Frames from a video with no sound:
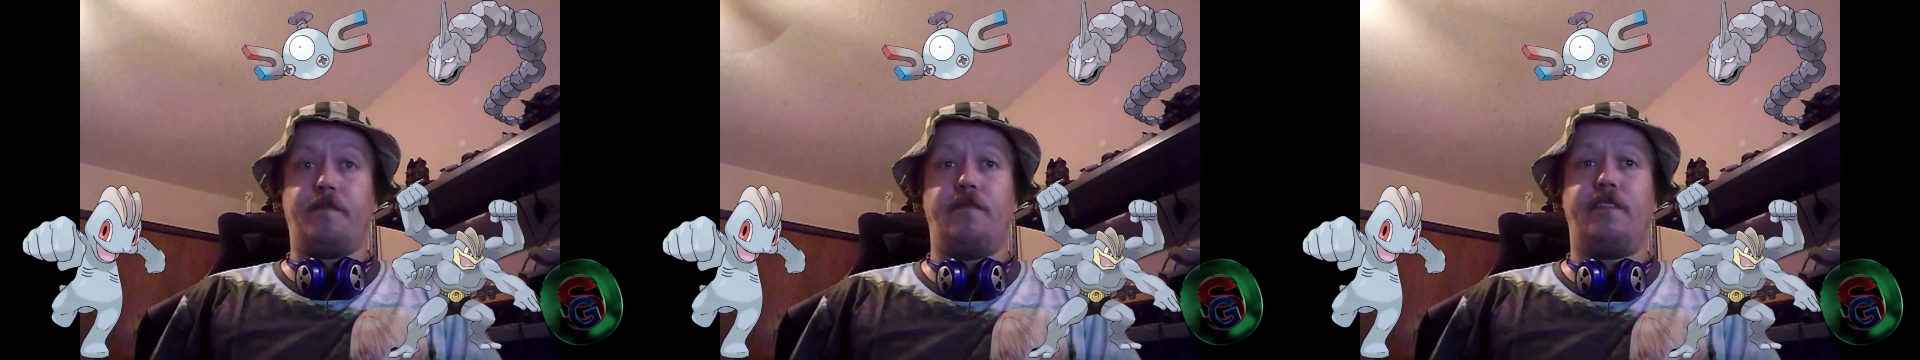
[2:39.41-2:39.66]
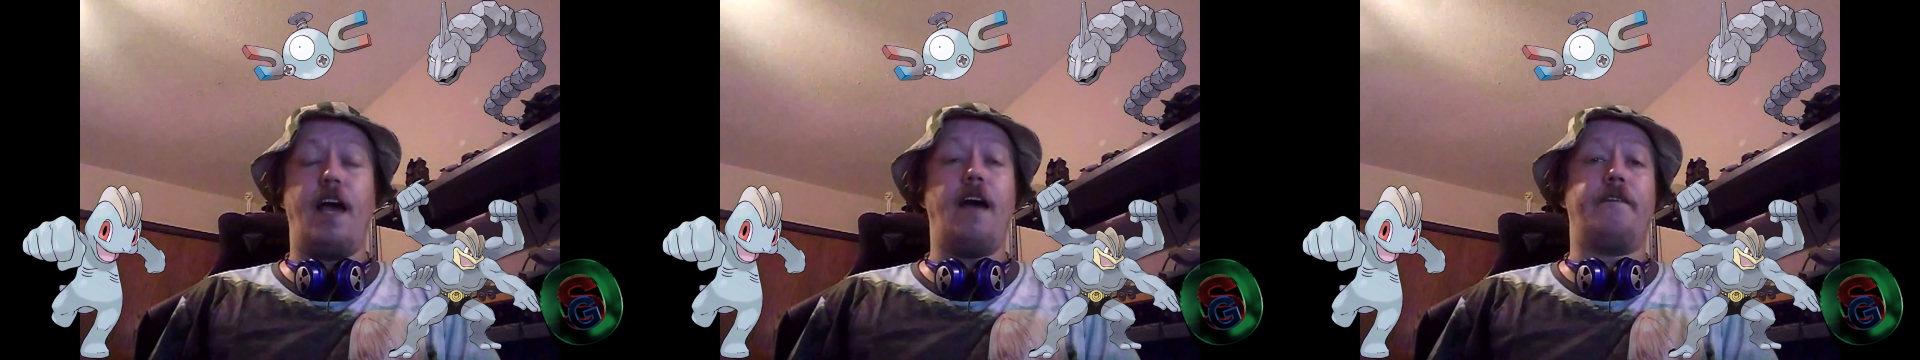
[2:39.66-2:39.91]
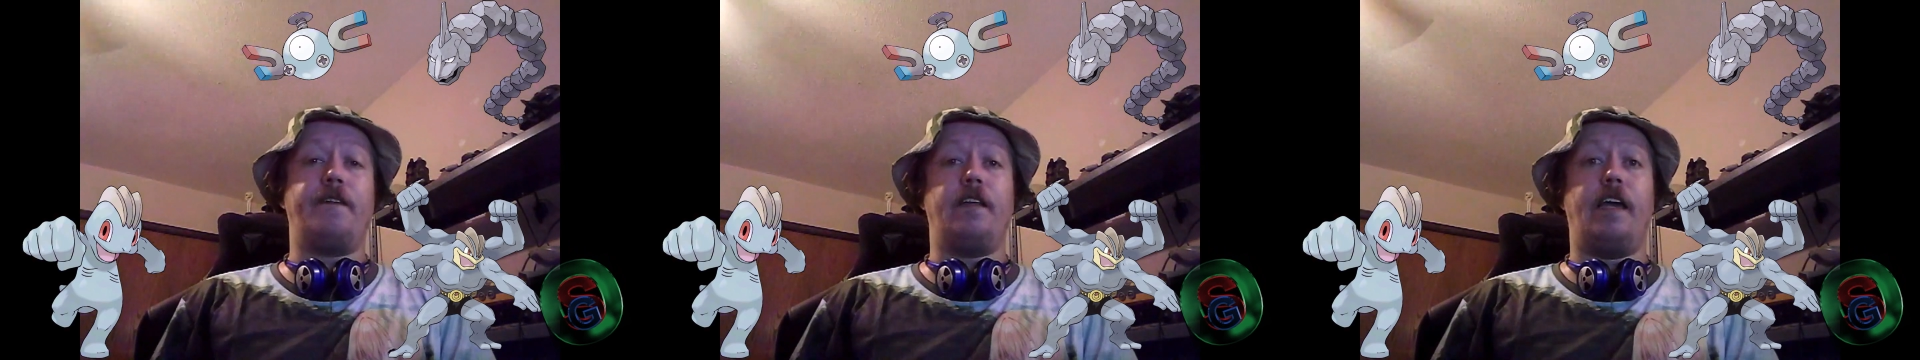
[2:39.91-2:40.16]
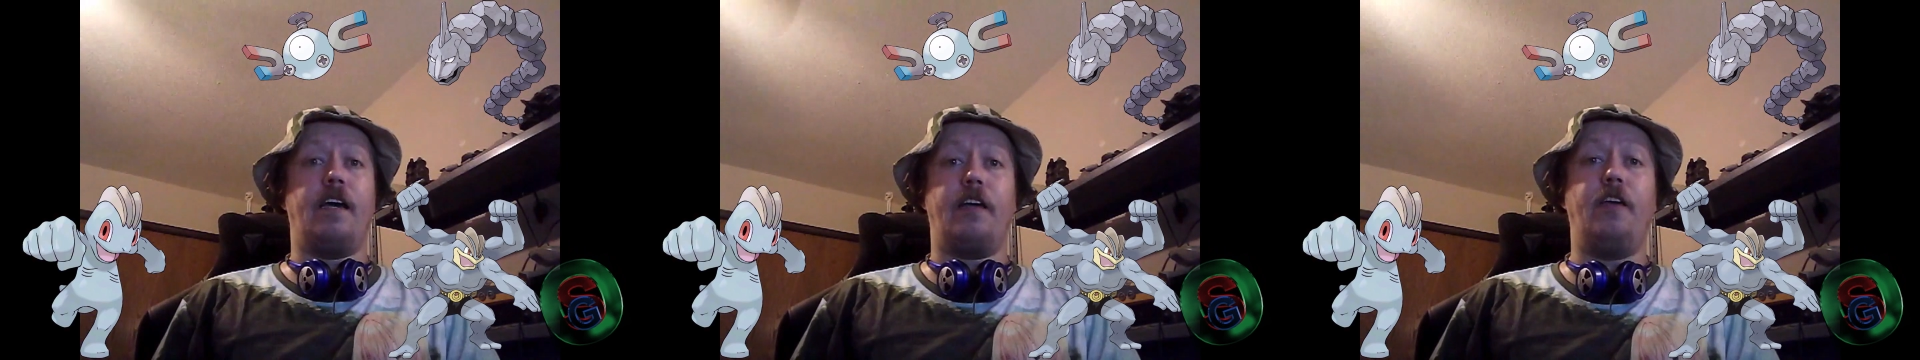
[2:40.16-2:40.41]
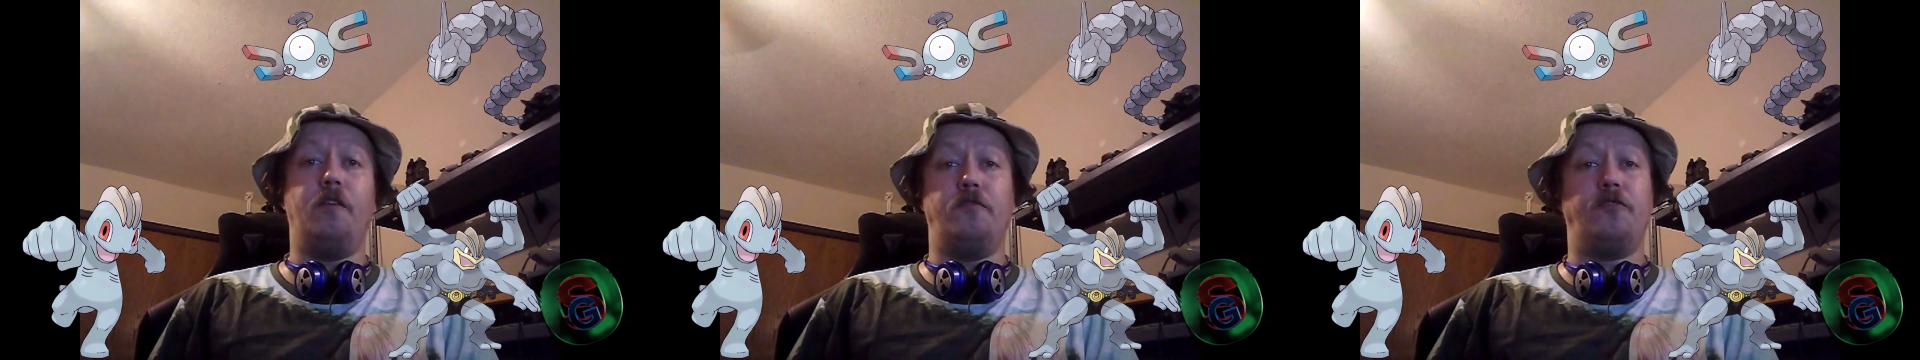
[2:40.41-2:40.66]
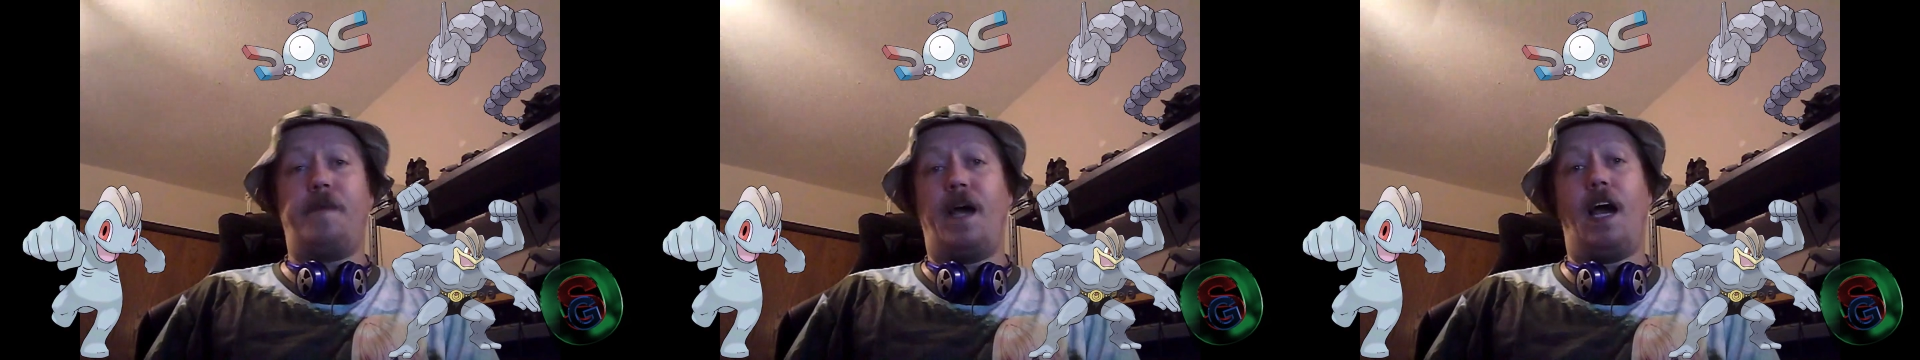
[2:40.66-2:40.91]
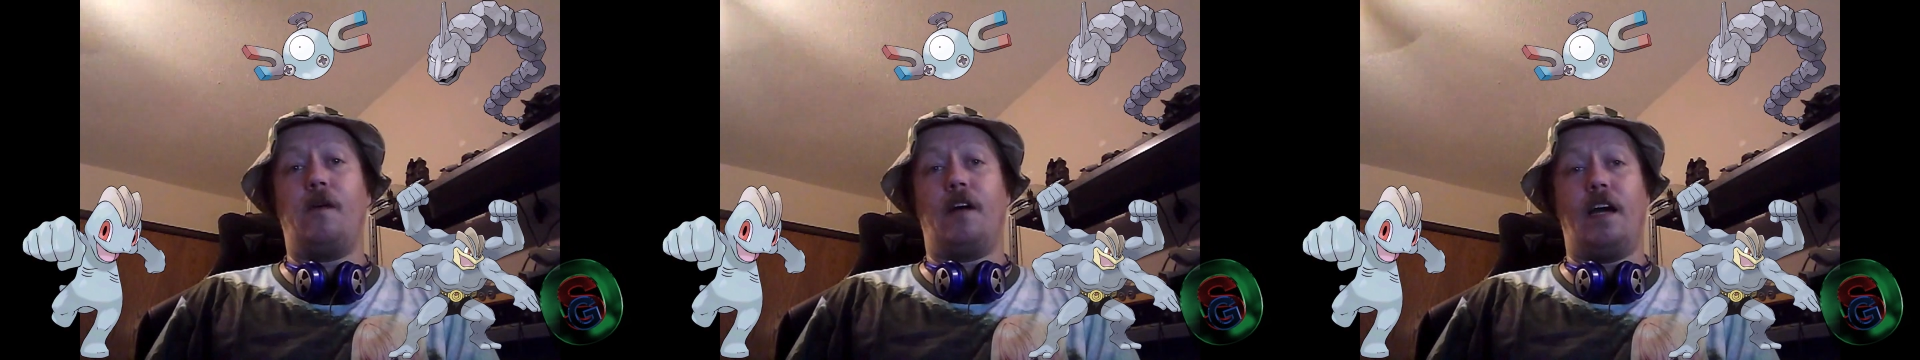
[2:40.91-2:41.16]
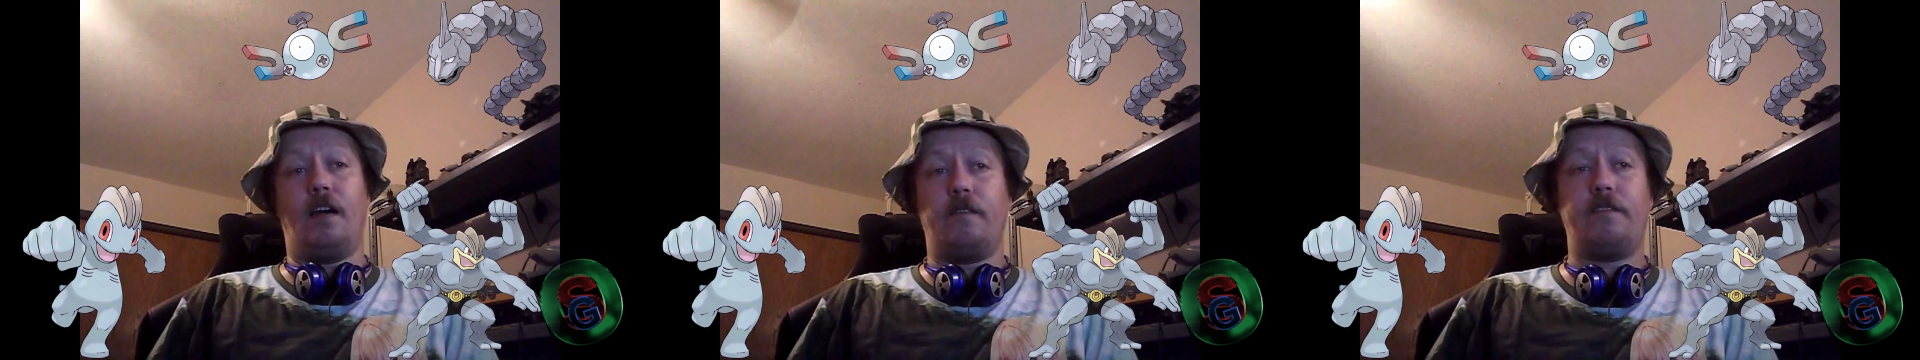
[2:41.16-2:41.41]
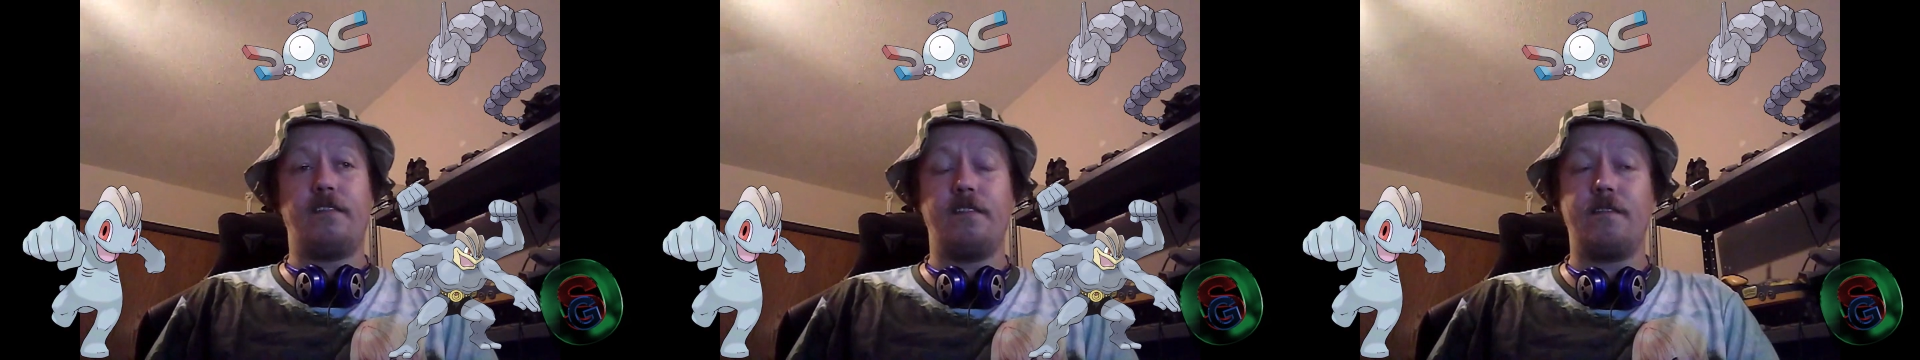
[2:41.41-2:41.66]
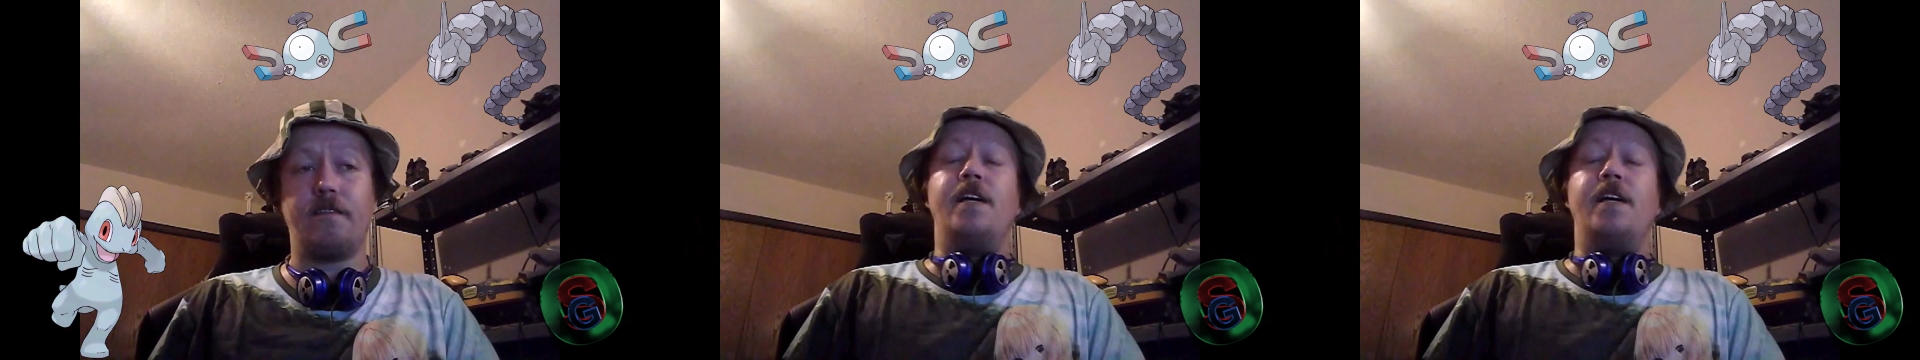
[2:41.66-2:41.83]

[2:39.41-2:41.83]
definitely a huge powerhouse.